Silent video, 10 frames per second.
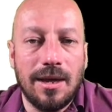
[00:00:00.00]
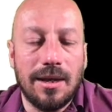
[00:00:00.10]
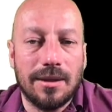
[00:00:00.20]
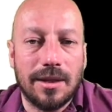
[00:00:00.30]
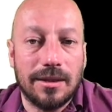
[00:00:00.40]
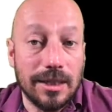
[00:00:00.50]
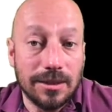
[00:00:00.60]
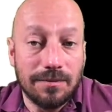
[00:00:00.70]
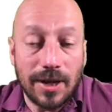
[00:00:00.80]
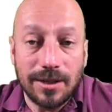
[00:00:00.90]
The
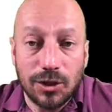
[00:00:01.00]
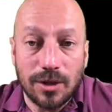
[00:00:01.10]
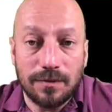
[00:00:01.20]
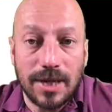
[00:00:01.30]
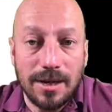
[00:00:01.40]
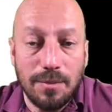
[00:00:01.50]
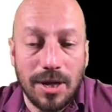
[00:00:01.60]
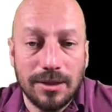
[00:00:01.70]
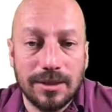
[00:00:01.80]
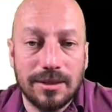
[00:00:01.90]
disadvantage of tally
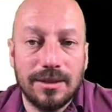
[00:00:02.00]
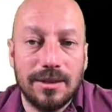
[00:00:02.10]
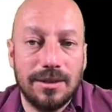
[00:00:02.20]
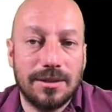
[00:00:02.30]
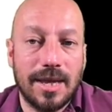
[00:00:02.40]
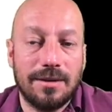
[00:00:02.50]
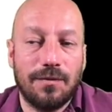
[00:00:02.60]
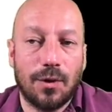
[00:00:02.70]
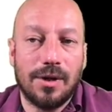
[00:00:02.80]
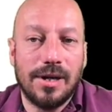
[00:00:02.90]
marks is that
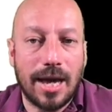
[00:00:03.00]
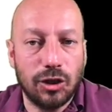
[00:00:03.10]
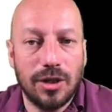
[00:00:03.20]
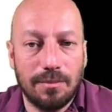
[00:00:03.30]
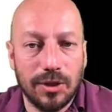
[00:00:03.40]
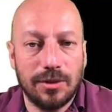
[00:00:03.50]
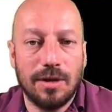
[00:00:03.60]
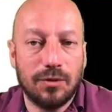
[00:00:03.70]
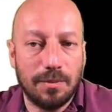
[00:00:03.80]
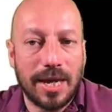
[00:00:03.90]
for large numbers, you have
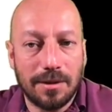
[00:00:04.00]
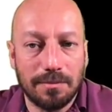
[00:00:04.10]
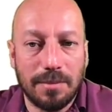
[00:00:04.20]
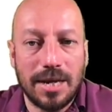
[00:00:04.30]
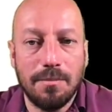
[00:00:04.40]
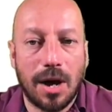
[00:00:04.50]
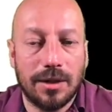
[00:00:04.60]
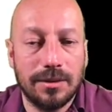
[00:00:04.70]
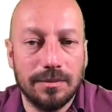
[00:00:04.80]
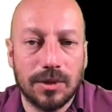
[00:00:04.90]
to make many marks.
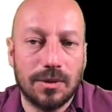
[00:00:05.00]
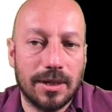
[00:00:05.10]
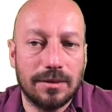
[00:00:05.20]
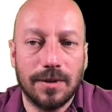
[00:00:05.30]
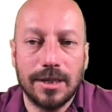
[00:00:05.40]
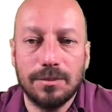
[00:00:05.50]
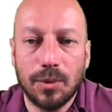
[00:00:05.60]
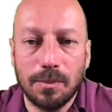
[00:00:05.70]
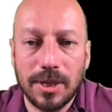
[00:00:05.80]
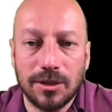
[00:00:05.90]
So that's why it's
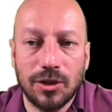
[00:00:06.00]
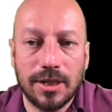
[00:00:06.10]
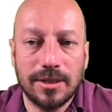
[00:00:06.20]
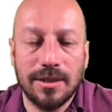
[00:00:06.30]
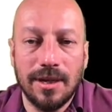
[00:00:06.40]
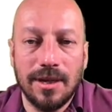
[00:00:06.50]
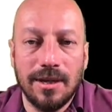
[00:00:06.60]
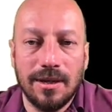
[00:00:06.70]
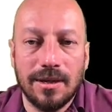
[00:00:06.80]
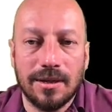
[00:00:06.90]
probably just
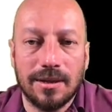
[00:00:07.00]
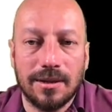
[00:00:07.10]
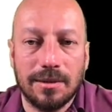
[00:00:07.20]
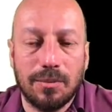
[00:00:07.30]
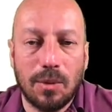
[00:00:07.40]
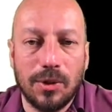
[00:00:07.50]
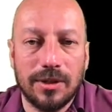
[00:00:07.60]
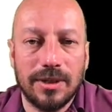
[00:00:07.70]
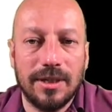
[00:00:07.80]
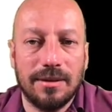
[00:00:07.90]
popular
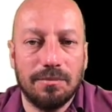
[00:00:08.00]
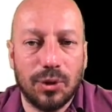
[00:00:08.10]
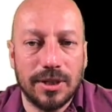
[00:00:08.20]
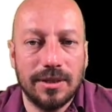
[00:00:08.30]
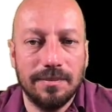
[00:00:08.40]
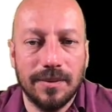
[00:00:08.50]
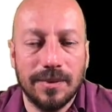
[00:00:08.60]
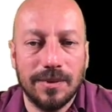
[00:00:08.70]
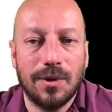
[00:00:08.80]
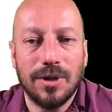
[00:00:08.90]
in prison,
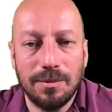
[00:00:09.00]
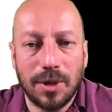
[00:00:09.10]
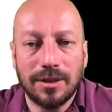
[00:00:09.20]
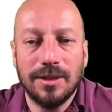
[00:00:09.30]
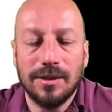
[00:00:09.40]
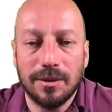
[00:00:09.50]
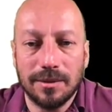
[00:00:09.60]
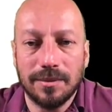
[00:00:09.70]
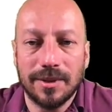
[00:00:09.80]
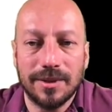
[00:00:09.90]
or in particular
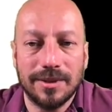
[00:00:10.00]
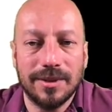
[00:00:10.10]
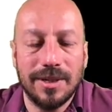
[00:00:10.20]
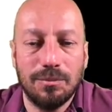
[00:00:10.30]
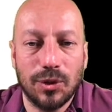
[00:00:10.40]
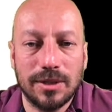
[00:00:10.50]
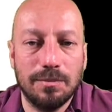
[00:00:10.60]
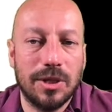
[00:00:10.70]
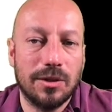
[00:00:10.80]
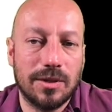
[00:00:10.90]
in prison,
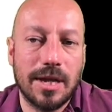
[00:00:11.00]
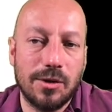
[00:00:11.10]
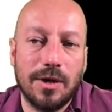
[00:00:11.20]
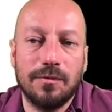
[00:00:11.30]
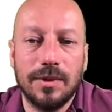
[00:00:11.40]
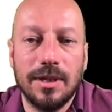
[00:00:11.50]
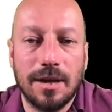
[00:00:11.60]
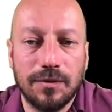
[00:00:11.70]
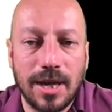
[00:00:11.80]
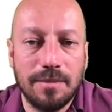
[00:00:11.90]
because there you have enough
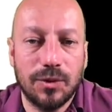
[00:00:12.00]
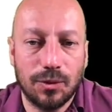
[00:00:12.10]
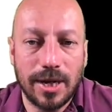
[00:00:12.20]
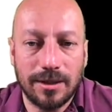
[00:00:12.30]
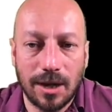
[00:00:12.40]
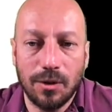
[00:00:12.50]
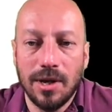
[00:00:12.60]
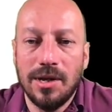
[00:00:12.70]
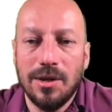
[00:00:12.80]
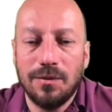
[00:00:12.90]
time to write down
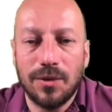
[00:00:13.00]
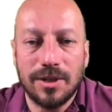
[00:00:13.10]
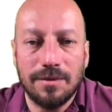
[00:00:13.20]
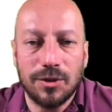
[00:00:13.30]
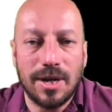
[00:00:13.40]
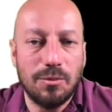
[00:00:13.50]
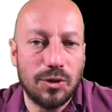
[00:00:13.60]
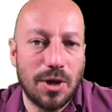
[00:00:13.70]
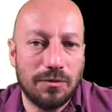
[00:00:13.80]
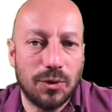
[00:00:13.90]
whatever number you
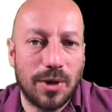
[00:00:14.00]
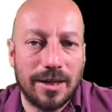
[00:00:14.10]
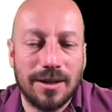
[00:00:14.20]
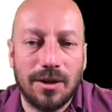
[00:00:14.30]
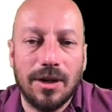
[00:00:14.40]
have to write down.